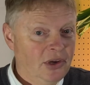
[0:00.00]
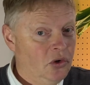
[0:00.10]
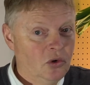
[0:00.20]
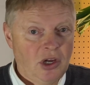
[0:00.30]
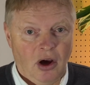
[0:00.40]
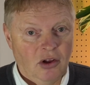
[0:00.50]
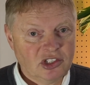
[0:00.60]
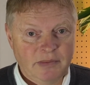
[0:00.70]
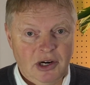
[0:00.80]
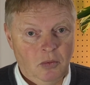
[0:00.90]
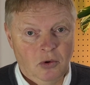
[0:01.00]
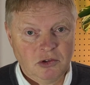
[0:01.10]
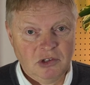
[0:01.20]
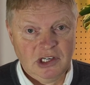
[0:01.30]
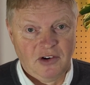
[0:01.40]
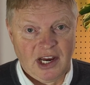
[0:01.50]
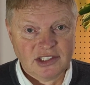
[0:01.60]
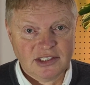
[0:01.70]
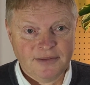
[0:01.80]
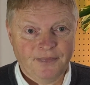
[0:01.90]
you can't smell water
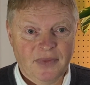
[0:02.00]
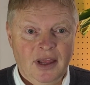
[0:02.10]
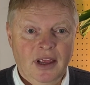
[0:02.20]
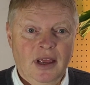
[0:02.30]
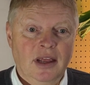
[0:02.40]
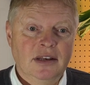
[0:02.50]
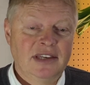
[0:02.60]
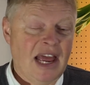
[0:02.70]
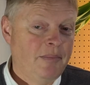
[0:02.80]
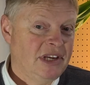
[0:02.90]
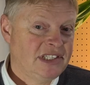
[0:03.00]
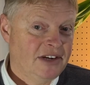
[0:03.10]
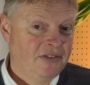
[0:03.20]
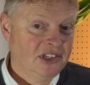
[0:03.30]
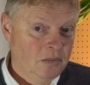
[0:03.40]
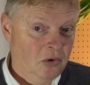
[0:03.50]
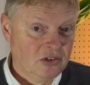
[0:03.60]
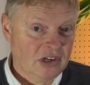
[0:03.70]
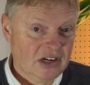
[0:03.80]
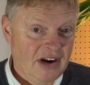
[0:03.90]
ingress. Damp is different to
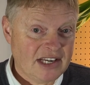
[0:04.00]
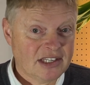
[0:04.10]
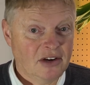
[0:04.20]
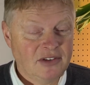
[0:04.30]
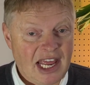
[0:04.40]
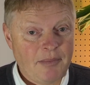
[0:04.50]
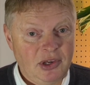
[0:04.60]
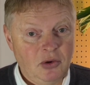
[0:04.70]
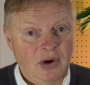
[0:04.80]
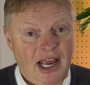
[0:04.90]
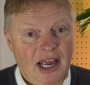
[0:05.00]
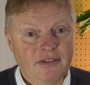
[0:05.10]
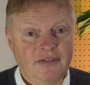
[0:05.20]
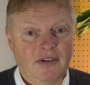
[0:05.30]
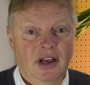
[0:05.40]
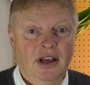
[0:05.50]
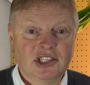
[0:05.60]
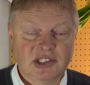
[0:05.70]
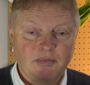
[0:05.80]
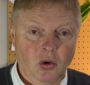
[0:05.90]
water ingress. So damp, you'll have
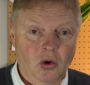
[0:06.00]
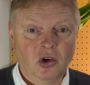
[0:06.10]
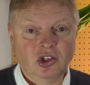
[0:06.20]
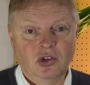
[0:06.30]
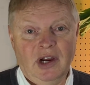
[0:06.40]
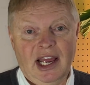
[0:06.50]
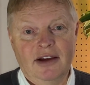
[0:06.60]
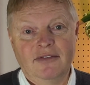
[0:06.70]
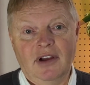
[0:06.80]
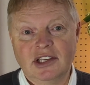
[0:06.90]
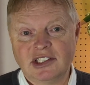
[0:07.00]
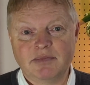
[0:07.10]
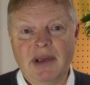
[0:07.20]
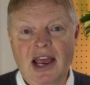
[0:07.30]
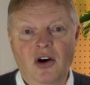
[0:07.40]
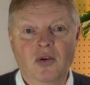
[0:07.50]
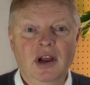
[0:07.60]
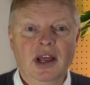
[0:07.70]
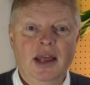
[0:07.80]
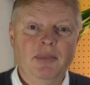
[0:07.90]
spores, you'll have a smell,
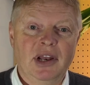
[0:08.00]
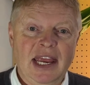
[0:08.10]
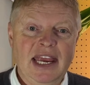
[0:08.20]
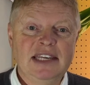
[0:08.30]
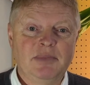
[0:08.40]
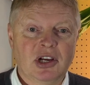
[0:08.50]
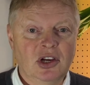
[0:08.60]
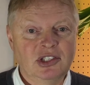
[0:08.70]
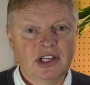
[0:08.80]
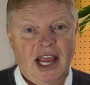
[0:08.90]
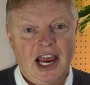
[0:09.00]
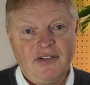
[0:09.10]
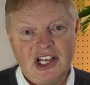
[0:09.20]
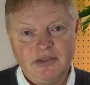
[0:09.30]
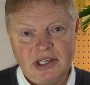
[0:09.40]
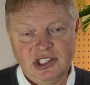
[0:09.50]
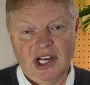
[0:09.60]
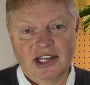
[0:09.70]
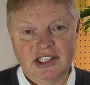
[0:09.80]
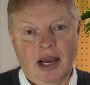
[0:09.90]
but it is because the caravan's been
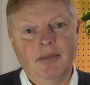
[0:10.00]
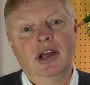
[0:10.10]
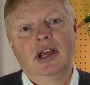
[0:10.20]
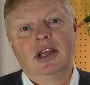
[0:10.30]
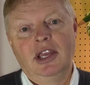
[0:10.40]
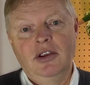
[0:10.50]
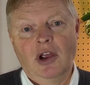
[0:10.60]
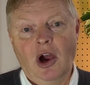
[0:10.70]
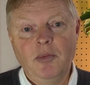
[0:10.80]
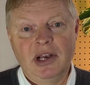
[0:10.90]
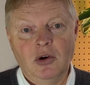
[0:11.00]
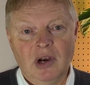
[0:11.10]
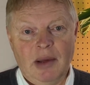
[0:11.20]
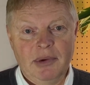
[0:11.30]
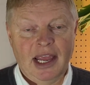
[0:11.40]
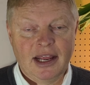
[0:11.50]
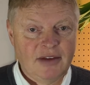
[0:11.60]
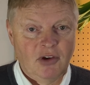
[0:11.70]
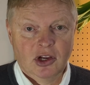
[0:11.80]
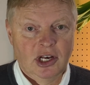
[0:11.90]
shut up. You open it all up again,
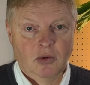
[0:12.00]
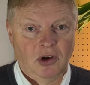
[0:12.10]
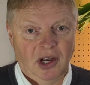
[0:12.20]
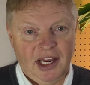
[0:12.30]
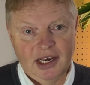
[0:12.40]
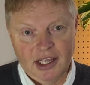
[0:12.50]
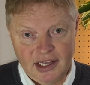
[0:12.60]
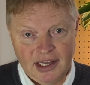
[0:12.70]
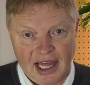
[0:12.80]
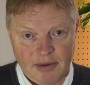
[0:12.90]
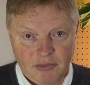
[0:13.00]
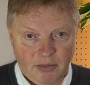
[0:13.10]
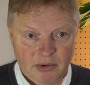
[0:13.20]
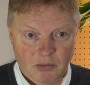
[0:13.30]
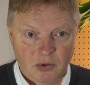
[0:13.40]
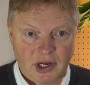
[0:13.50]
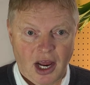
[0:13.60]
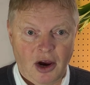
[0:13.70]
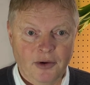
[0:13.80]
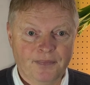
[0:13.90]
give it a good old clean, and that problem will
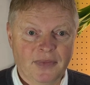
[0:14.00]
go.